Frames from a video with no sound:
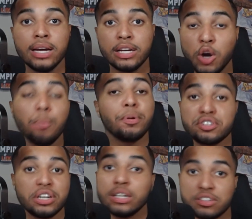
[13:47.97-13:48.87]
Cooper
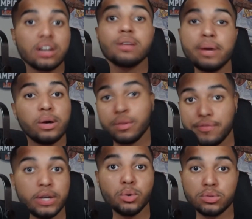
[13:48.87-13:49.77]
DeJean is going to be on the
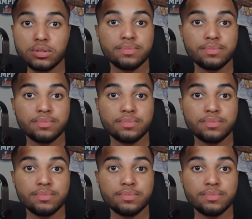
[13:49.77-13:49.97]
field.